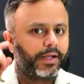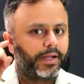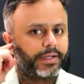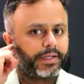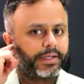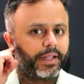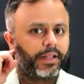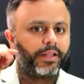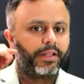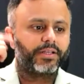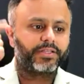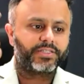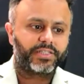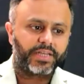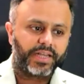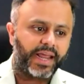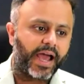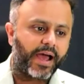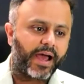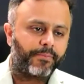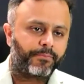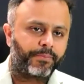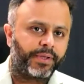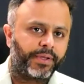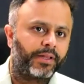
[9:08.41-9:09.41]
continuously
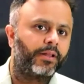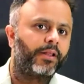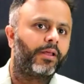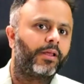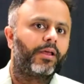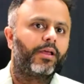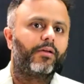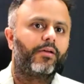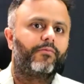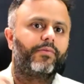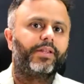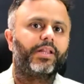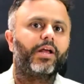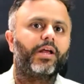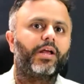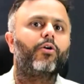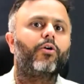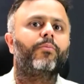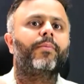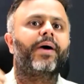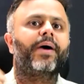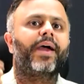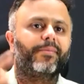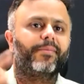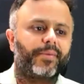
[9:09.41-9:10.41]
happen
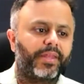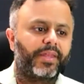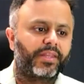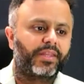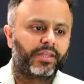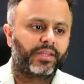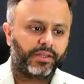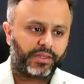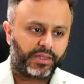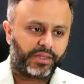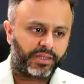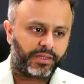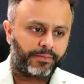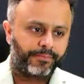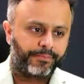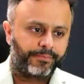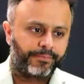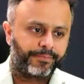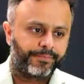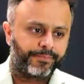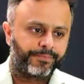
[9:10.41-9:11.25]
without my presence.